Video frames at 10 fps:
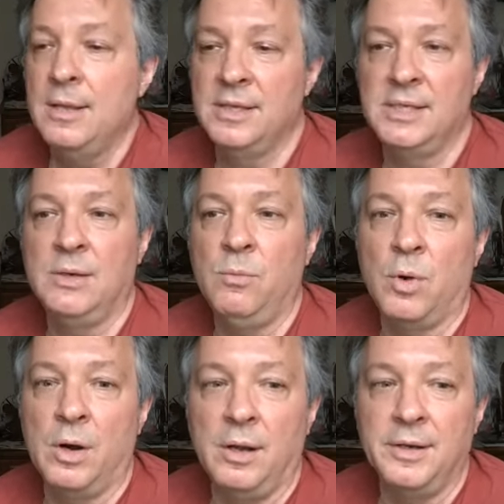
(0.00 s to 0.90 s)
This is a
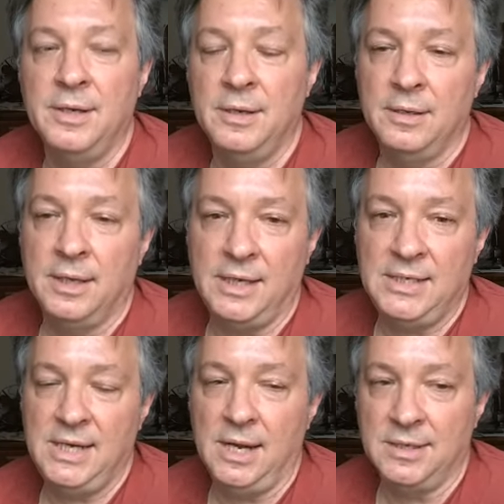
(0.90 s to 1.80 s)
world that they
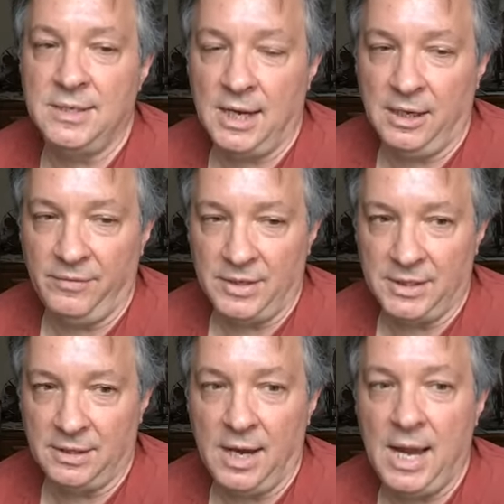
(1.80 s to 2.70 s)
see on
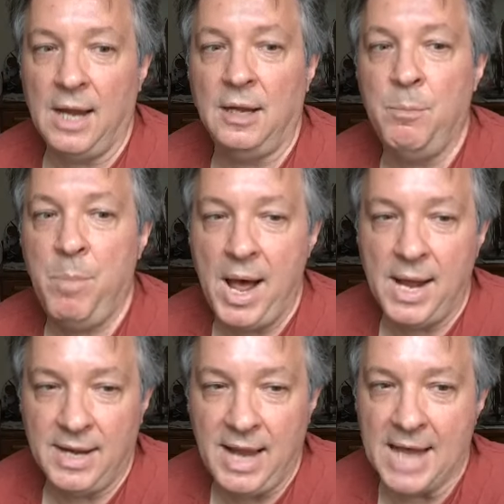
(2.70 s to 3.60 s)
television and in
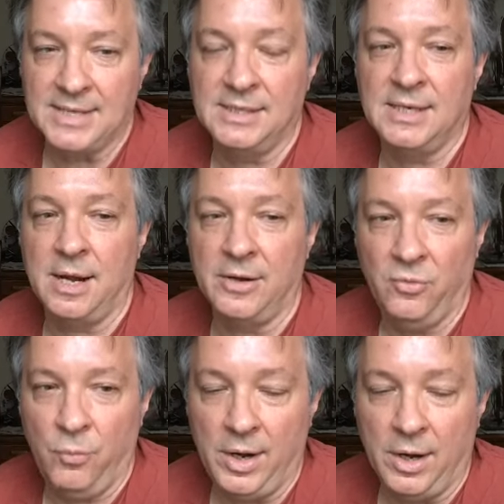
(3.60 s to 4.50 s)
podcasts and on
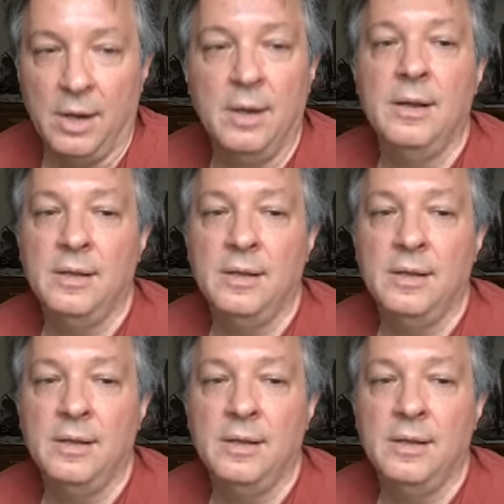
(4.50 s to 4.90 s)
Twitter.